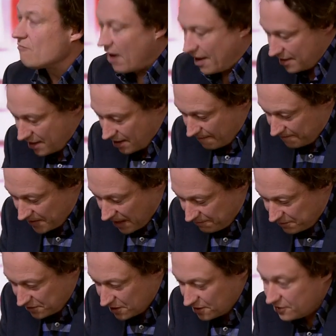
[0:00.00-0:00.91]
Right,
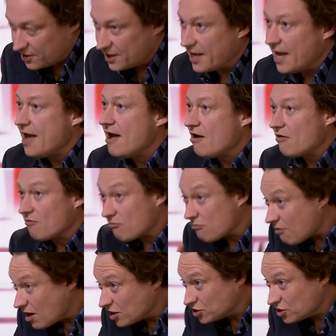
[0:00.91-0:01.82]
absolutely.
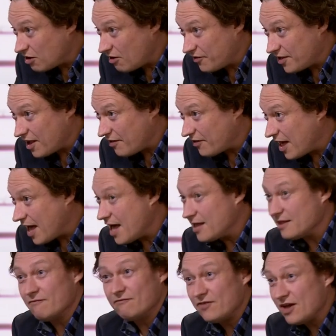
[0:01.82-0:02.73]
Russia, on the other
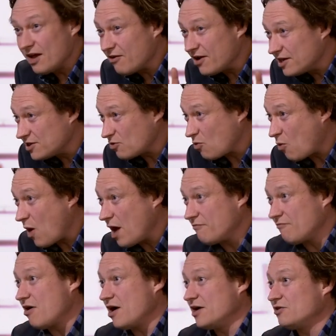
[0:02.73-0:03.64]
hand, and Vera is
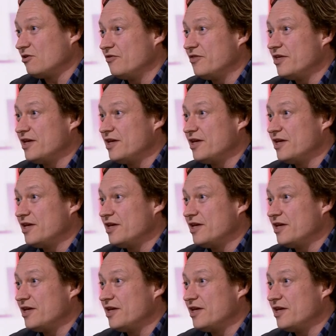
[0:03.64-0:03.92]
quite right on